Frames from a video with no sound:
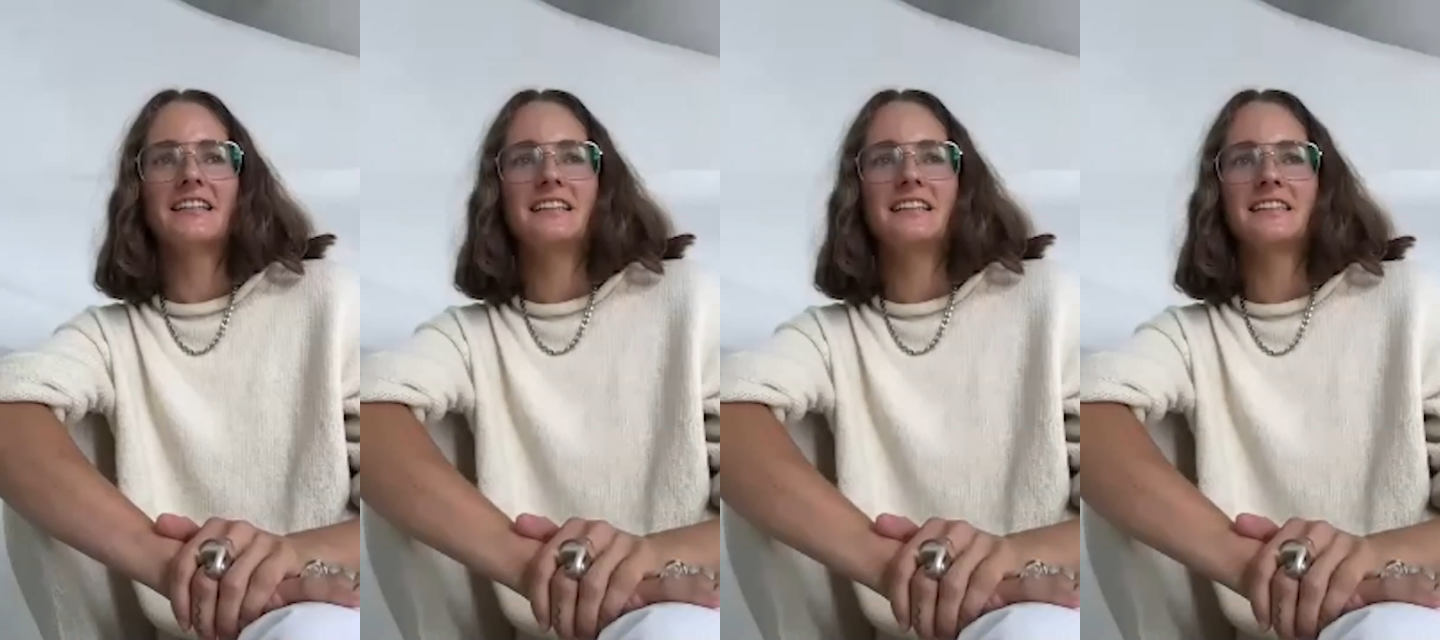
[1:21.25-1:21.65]

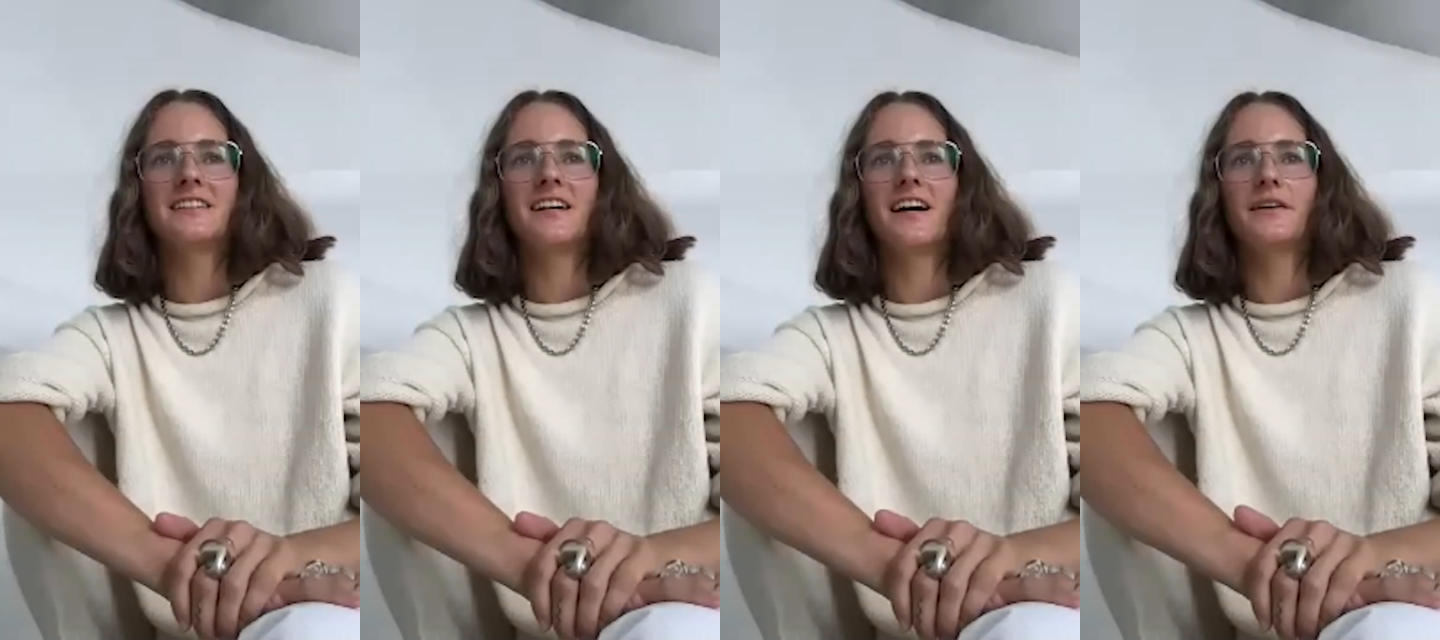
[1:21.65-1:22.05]
think,
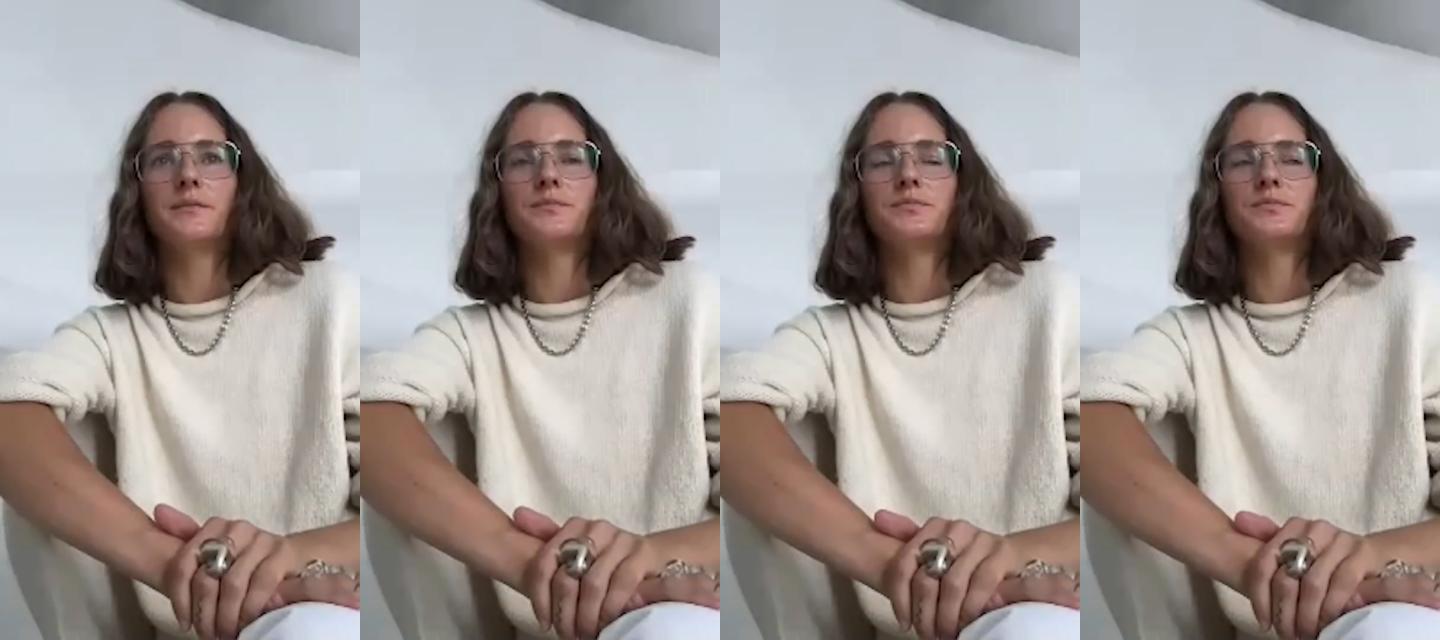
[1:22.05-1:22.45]

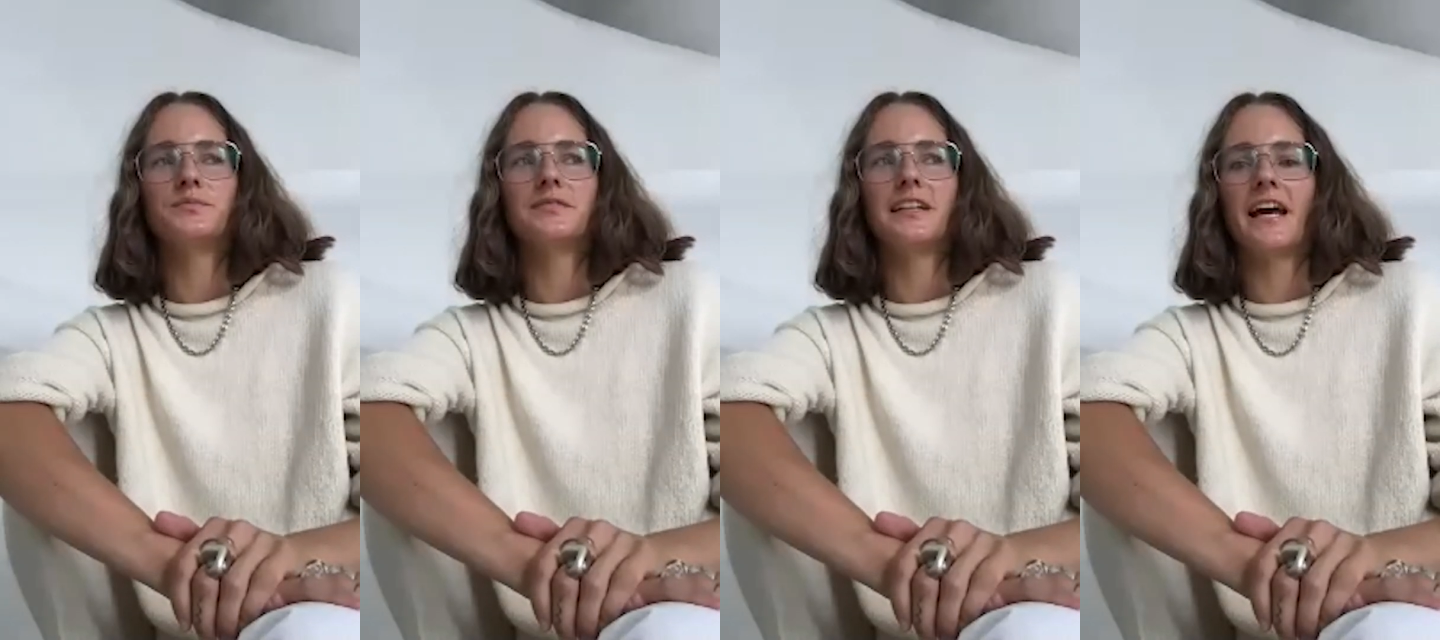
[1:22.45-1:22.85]

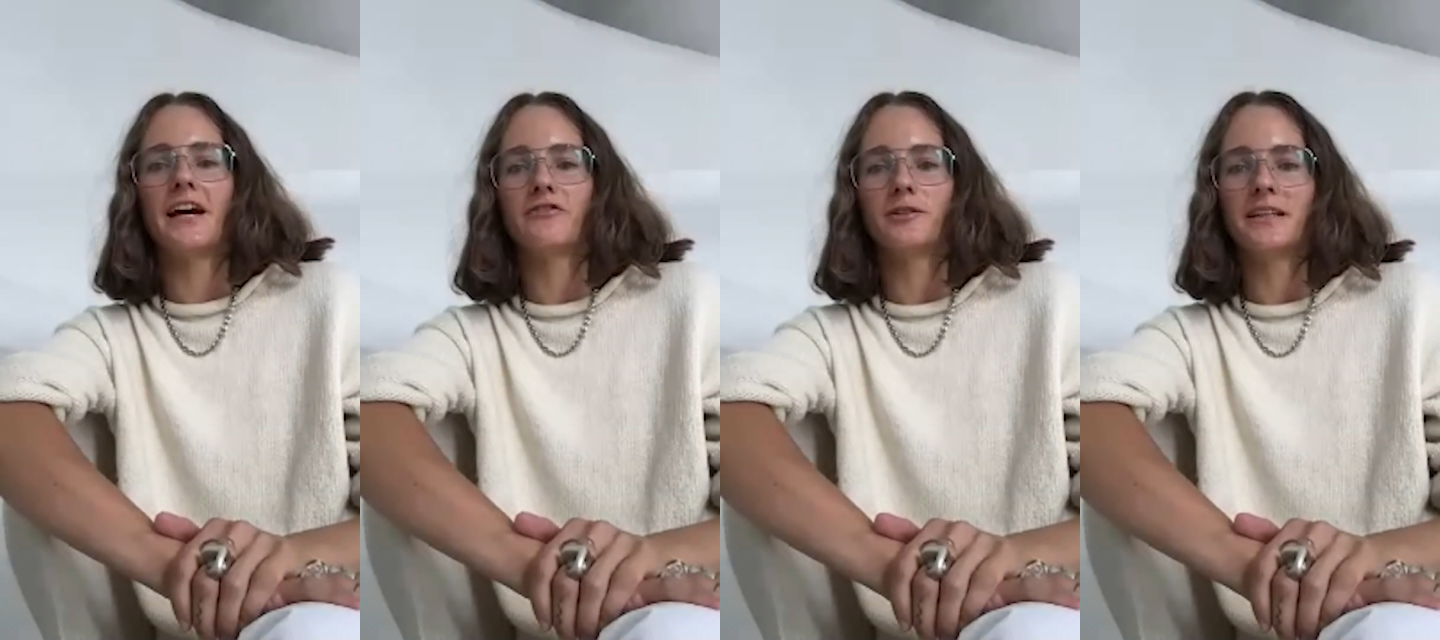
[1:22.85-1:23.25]
like
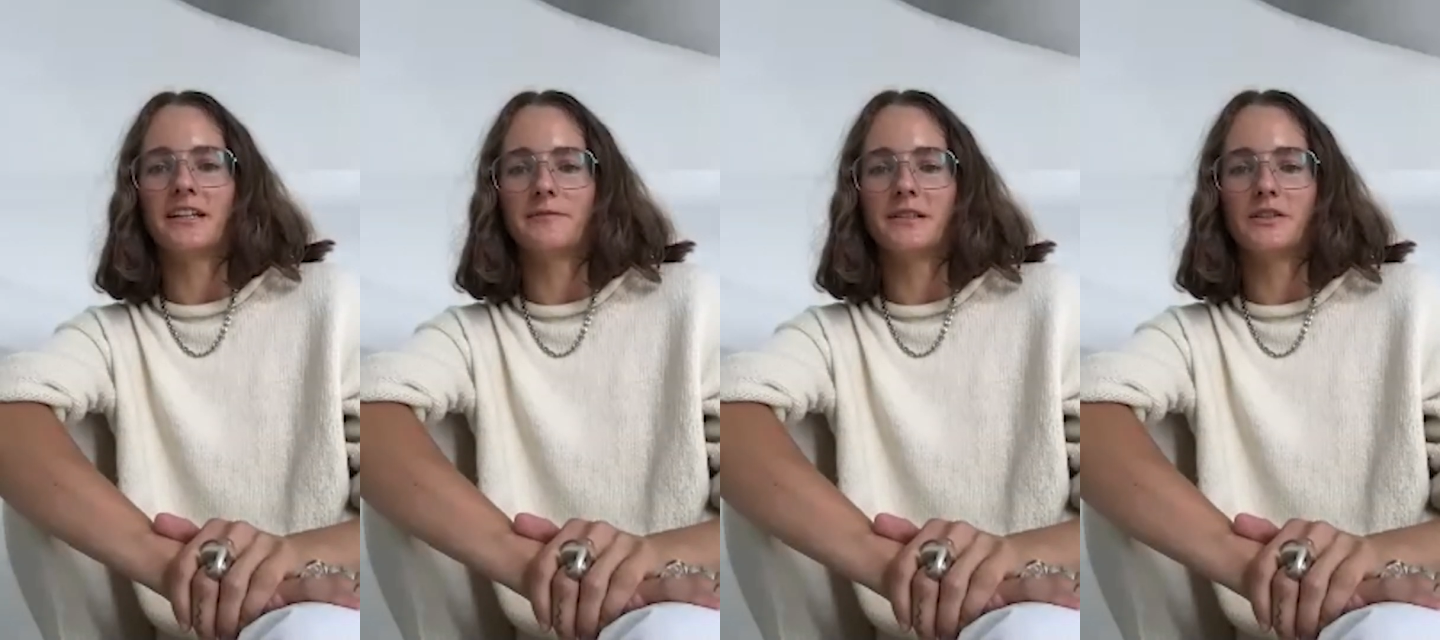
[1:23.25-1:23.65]
everybody,
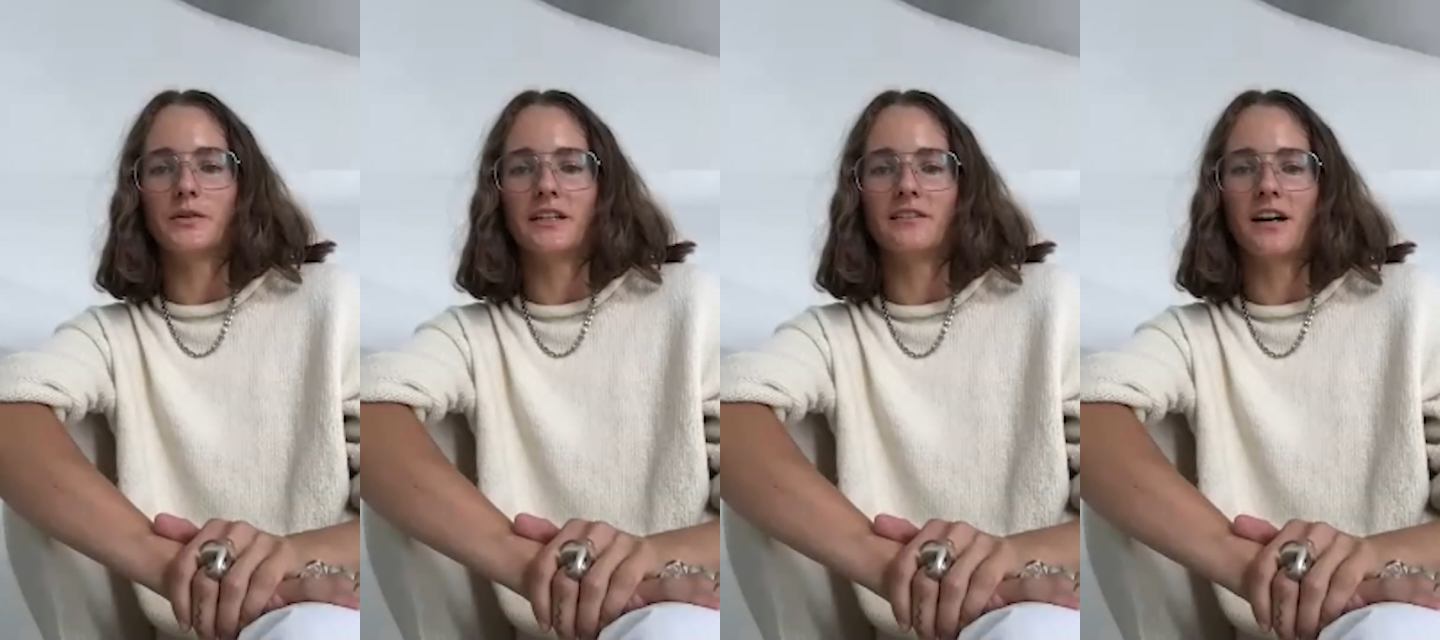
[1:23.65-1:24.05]
I've been
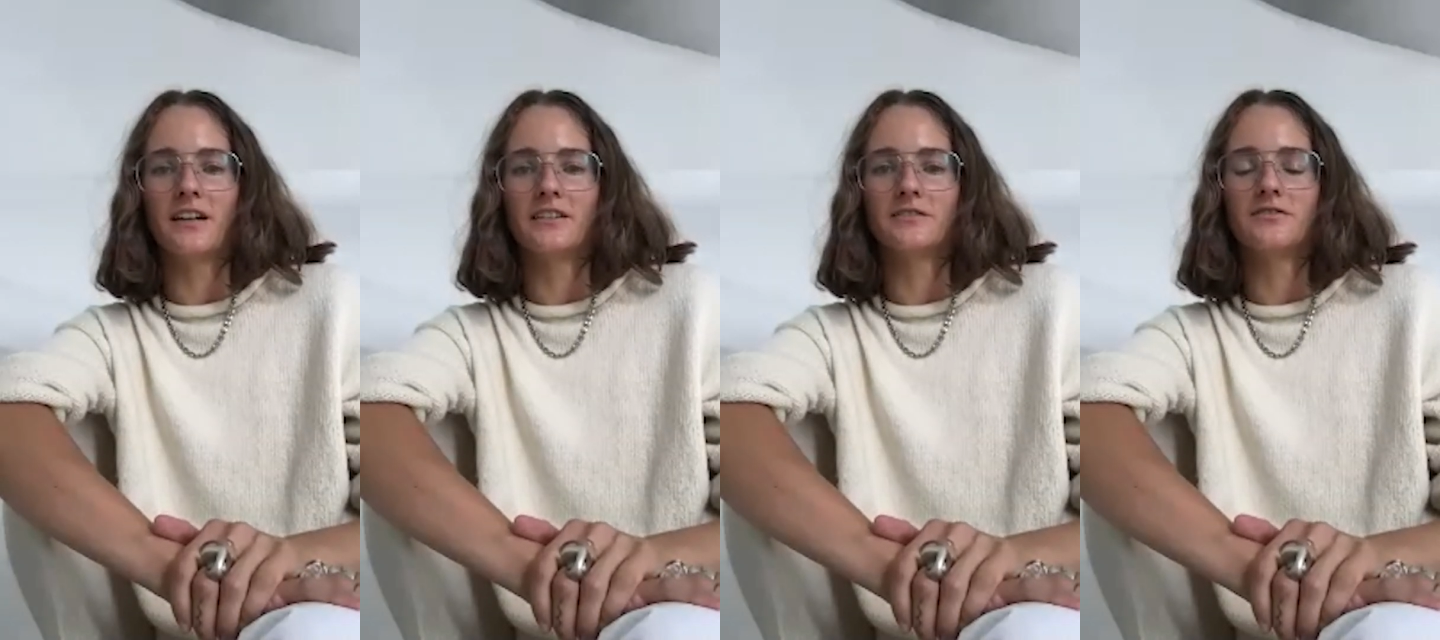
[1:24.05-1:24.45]
doing a lot
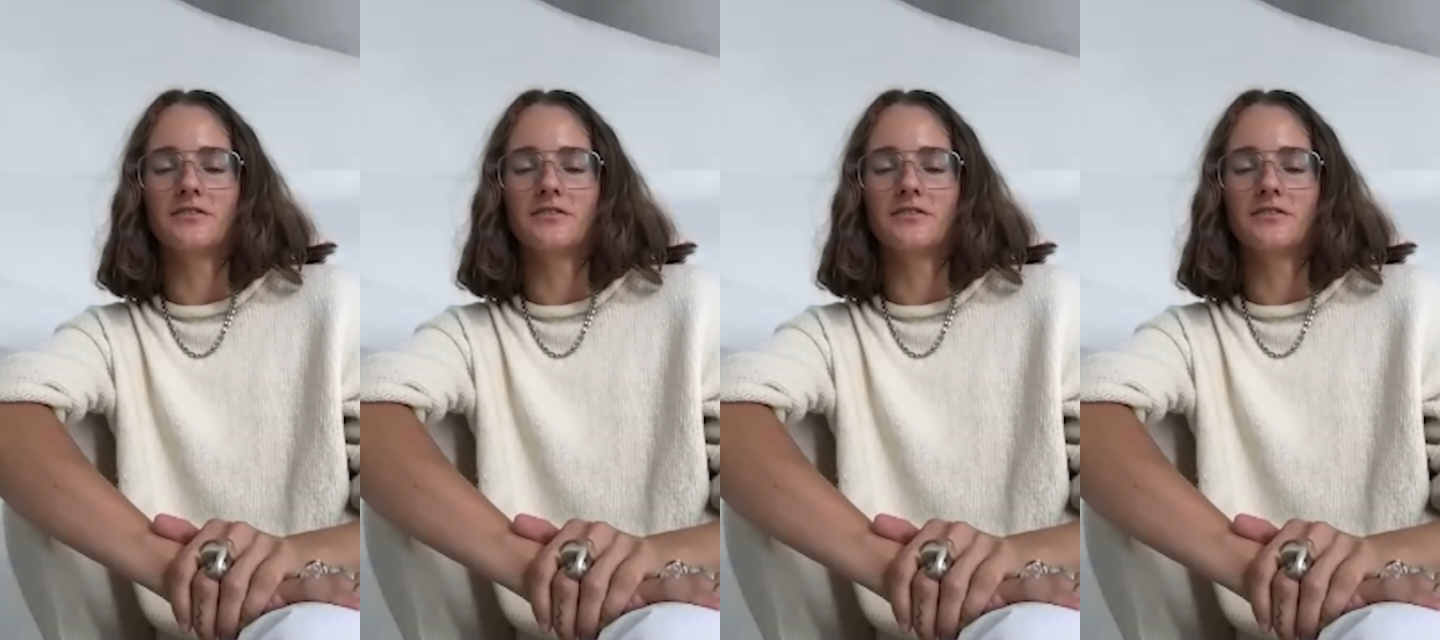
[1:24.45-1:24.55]
of